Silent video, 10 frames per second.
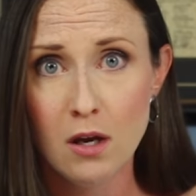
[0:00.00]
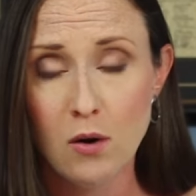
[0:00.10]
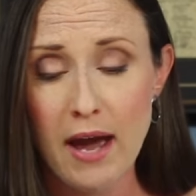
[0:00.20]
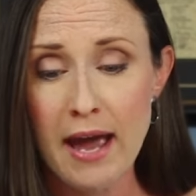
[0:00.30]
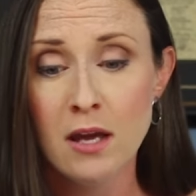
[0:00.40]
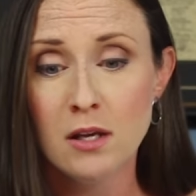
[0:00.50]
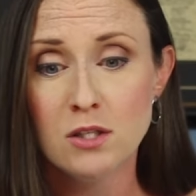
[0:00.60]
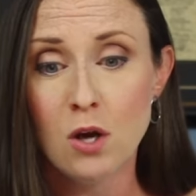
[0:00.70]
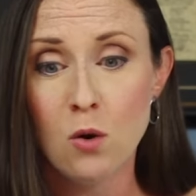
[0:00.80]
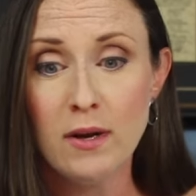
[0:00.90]
Okay,
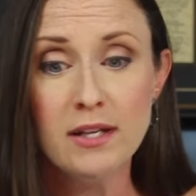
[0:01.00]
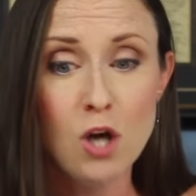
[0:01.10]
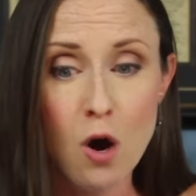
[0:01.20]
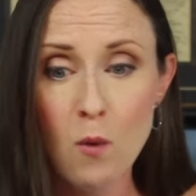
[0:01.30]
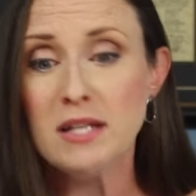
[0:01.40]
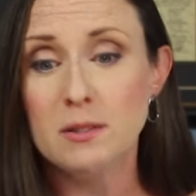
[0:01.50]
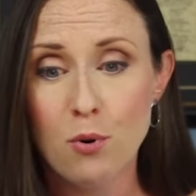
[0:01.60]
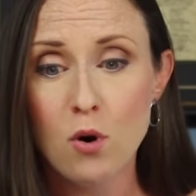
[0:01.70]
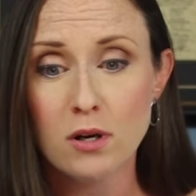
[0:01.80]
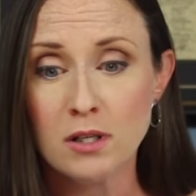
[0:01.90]
so it's always
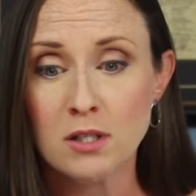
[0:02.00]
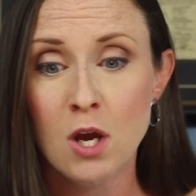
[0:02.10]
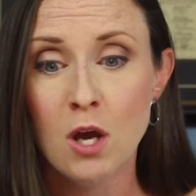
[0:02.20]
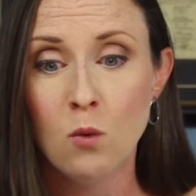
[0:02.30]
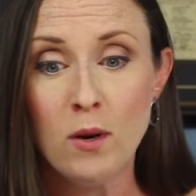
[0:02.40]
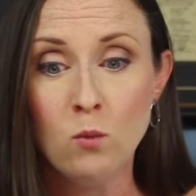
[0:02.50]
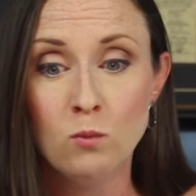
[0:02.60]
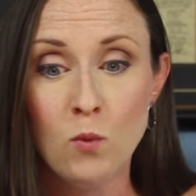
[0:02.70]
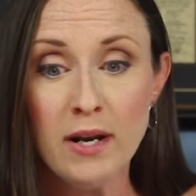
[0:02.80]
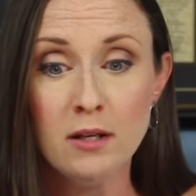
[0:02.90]
important when
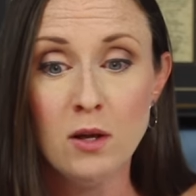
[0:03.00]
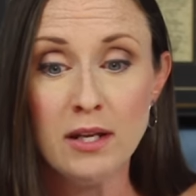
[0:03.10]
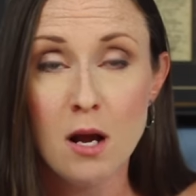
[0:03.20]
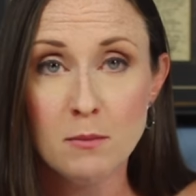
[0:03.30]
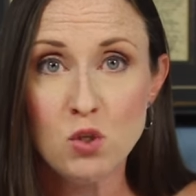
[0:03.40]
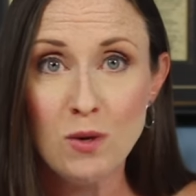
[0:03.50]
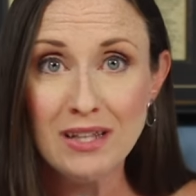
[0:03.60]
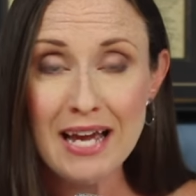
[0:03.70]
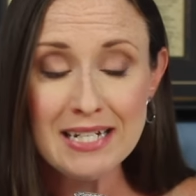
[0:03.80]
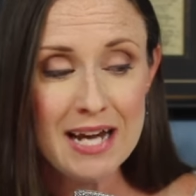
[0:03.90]
it comes to
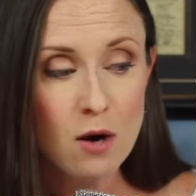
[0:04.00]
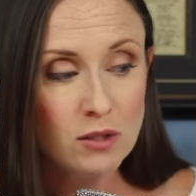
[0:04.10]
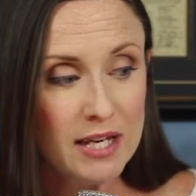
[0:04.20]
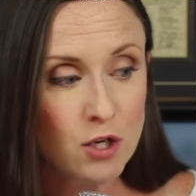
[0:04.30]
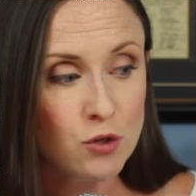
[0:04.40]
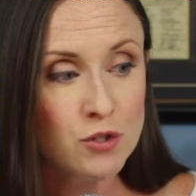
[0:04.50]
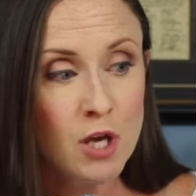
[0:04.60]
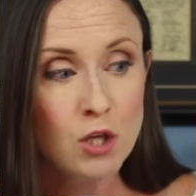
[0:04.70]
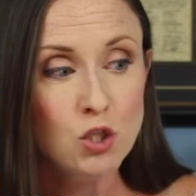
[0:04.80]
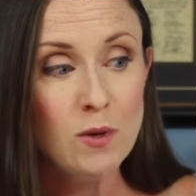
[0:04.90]
electing our leaders
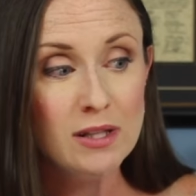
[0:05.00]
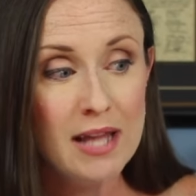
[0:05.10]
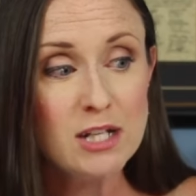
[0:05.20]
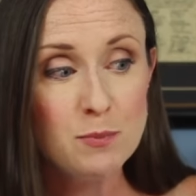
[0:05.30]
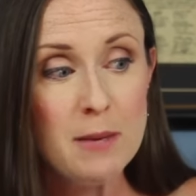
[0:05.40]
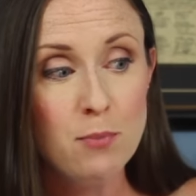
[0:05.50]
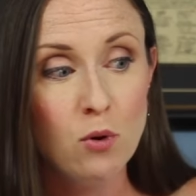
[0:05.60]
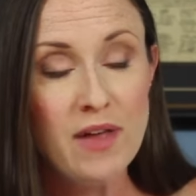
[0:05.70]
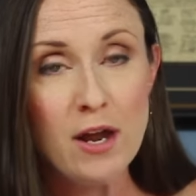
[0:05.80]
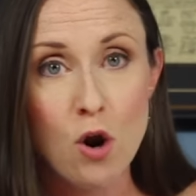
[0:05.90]
to elect
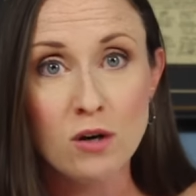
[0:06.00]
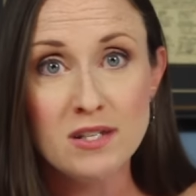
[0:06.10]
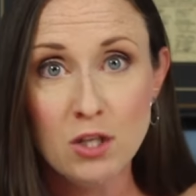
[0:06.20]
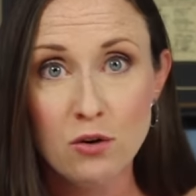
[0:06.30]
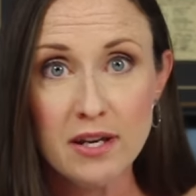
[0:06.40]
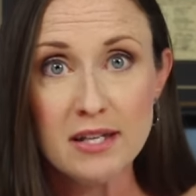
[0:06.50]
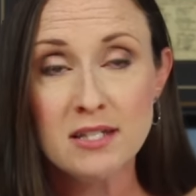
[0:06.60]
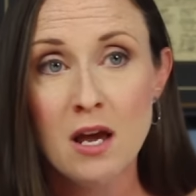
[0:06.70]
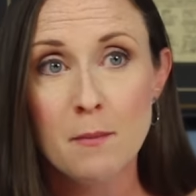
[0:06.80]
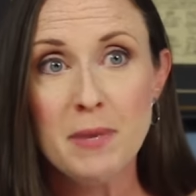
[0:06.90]
people that are
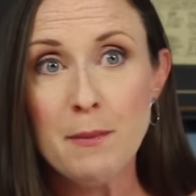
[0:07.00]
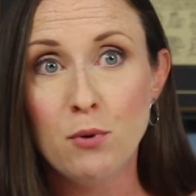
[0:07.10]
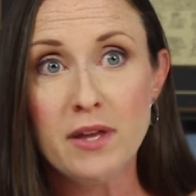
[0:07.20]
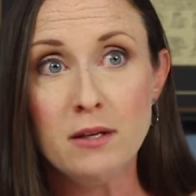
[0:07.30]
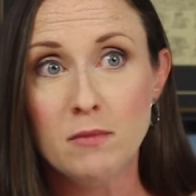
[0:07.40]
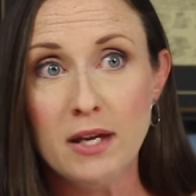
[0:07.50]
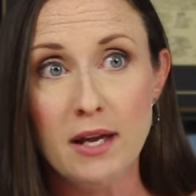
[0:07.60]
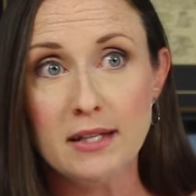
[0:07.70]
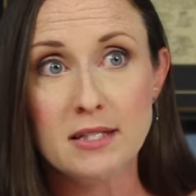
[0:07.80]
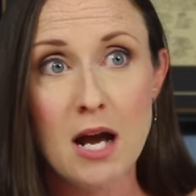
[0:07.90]
serious, people that
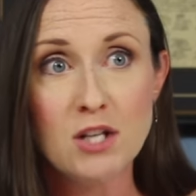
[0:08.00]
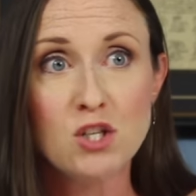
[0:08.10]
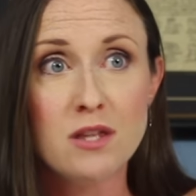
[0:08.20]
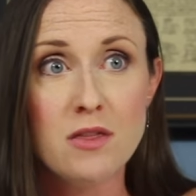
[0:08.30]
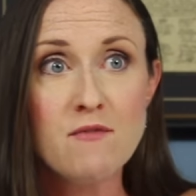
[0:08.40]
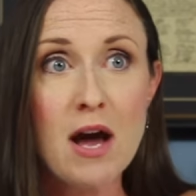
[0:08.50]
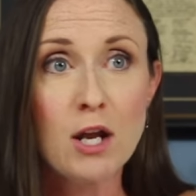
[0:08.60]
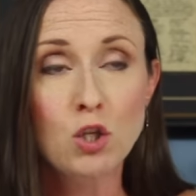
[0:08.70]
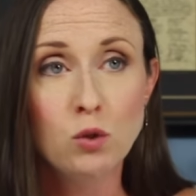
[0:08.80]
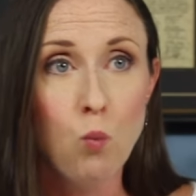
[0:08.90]
it's not just that they've got
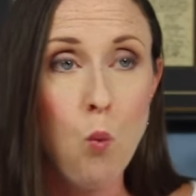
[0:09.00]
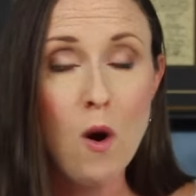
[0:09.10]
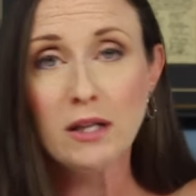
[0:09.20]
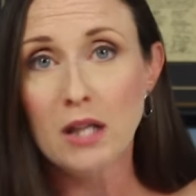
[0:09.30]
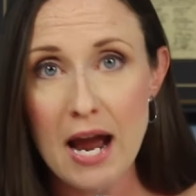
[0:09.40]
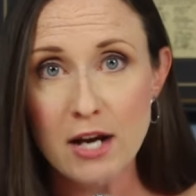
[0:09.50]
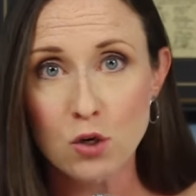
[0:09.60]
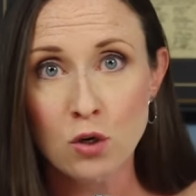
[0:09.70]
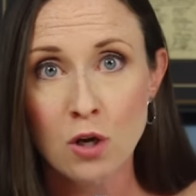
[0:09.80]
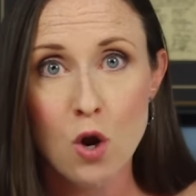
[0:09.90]
a good
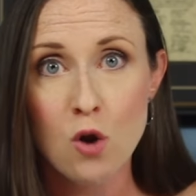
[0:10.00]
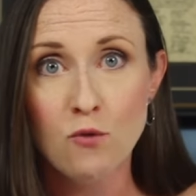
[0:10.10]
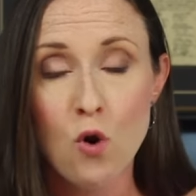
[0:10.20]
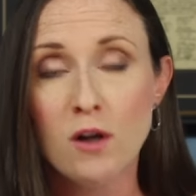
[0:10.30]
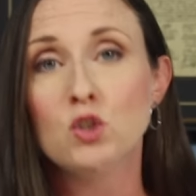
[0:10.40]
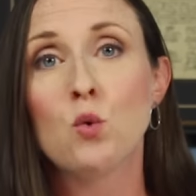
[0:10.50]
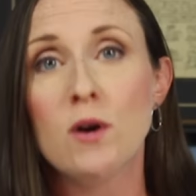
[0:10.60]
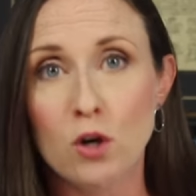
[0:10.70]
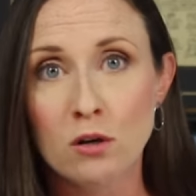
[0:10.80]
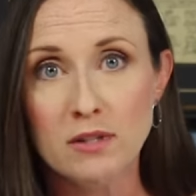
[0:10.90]
one-liner over on
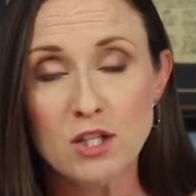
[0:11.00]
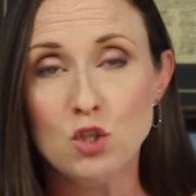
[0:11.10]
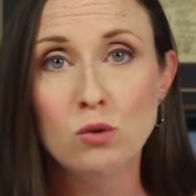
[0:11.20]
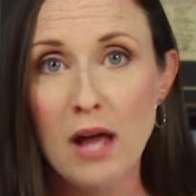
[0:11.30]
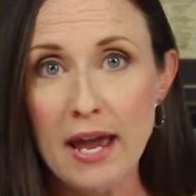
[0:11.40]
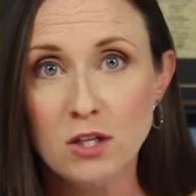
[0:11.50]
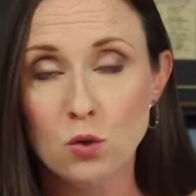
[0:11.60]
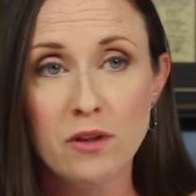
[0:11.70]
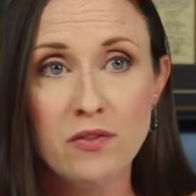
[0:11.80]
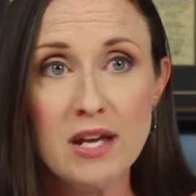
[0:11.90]
Twitter that you liked
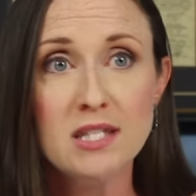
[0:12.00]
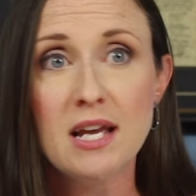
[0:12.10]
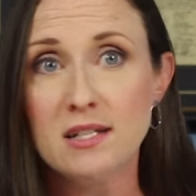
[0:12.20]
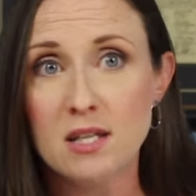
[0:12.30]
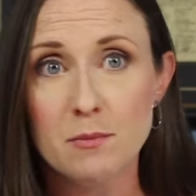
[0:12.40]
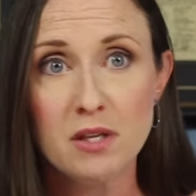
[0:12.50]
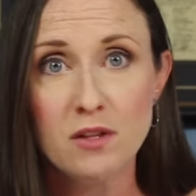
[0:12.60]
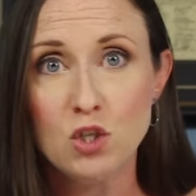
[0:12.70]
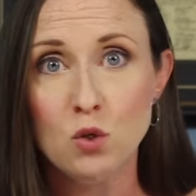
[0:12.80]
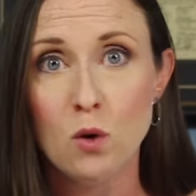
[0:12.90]
or that they said something
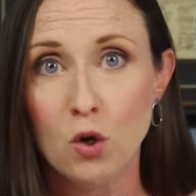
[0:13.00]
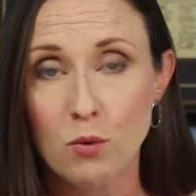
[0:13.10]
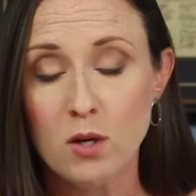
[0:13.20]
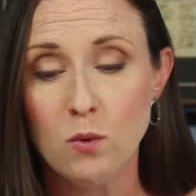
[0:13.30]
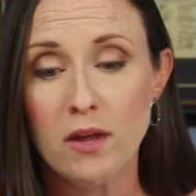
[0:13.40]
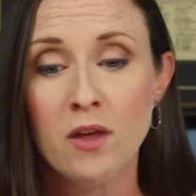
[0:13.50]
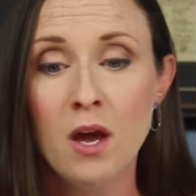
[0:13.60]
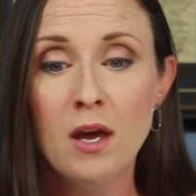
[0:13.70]
that you agreed with.